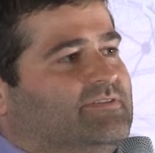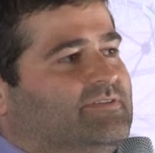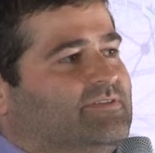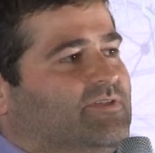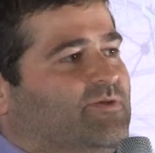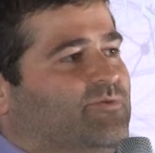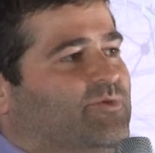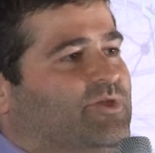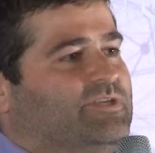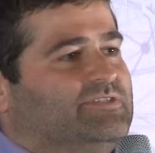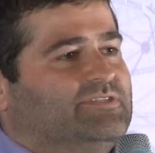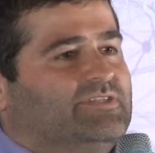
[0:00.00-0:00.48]

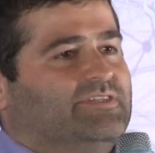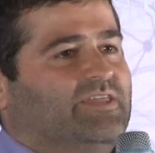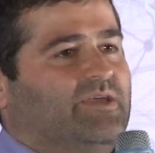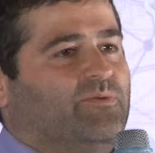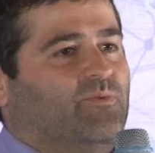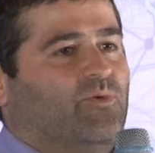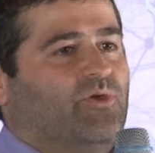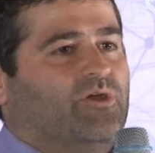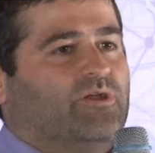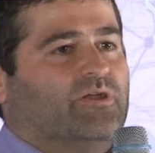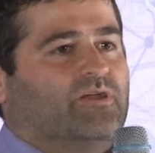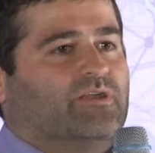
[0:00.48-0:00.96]
The reason they
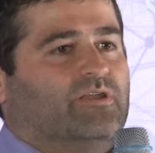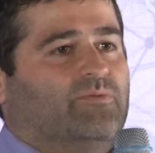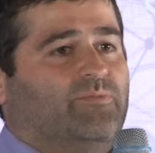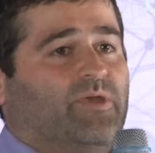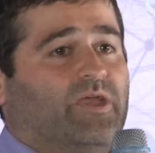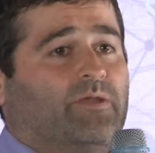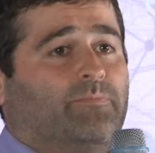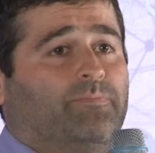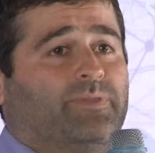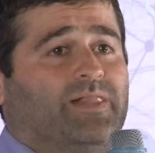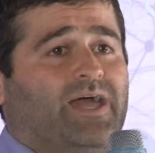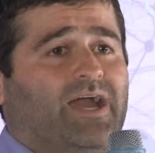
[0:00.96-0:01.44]
weren't going to
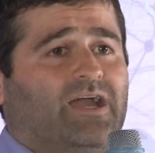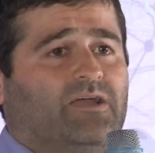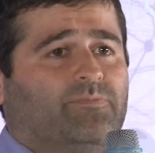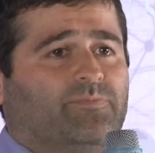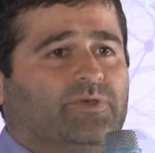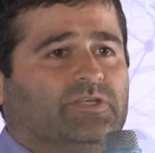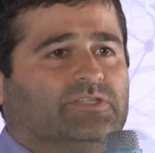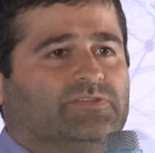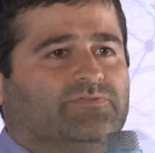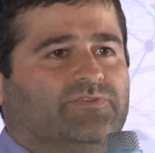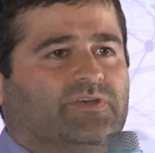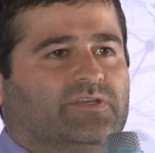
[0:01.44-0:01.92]
make black
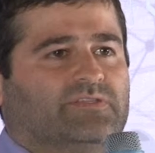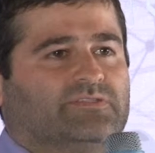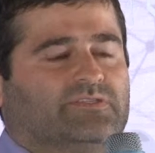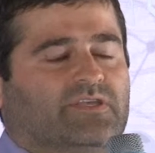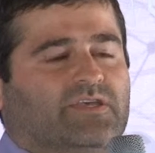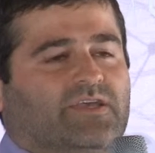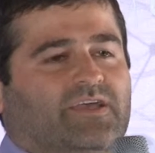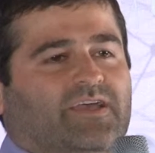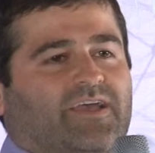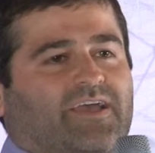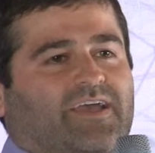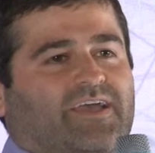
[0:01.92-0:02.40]
Misfits
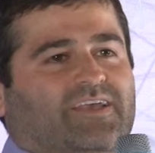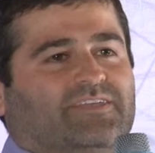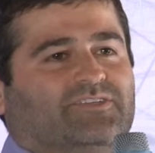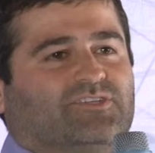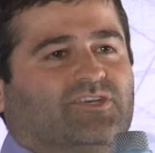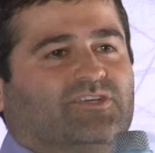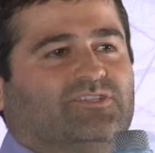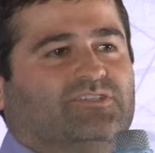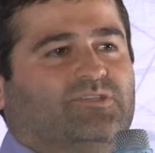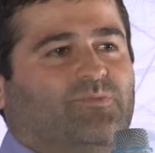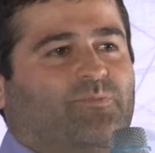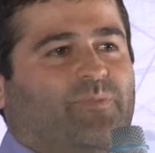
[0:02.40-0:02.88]
is
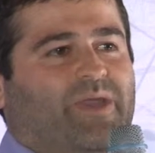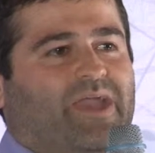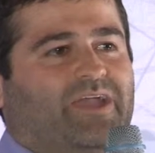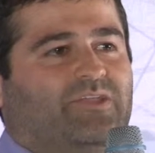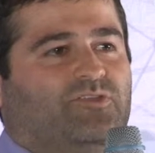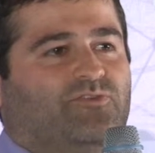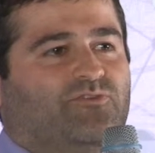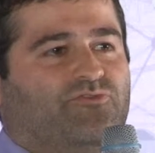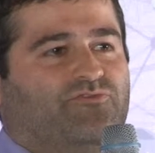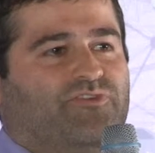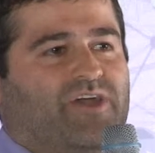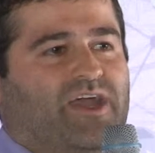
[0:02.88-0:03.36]
because the
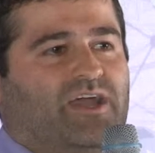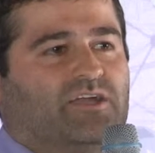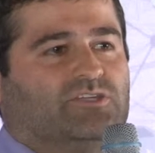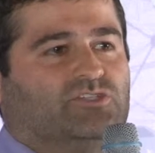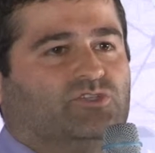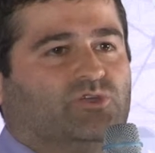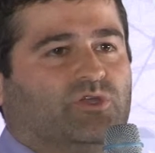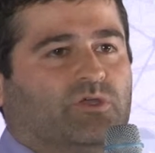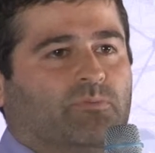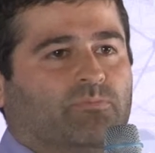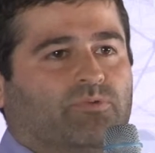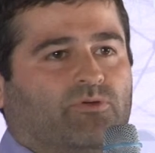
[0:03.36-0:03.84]

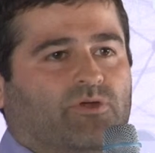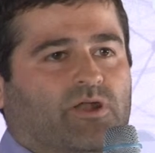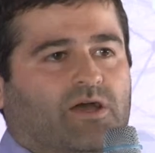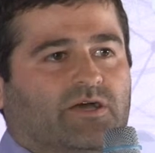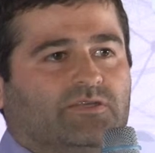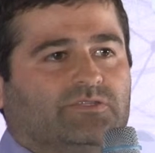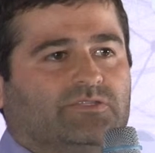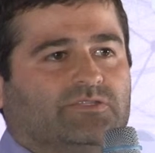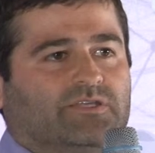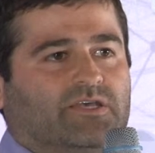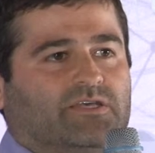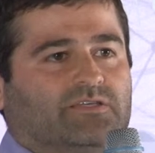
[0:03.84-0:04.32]
manufacturing
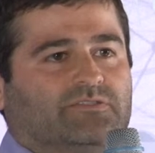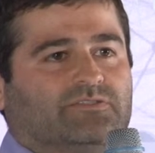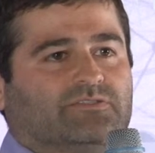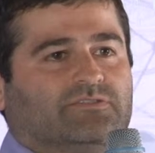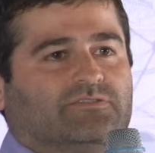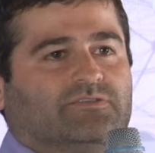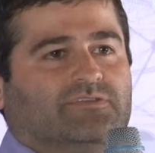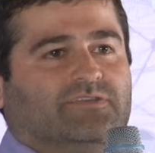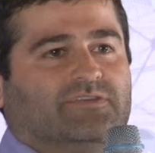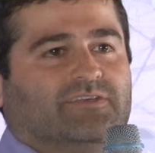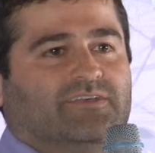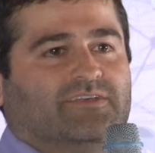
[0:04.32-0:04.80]

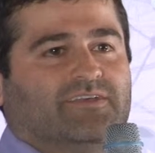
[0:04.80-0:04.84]
process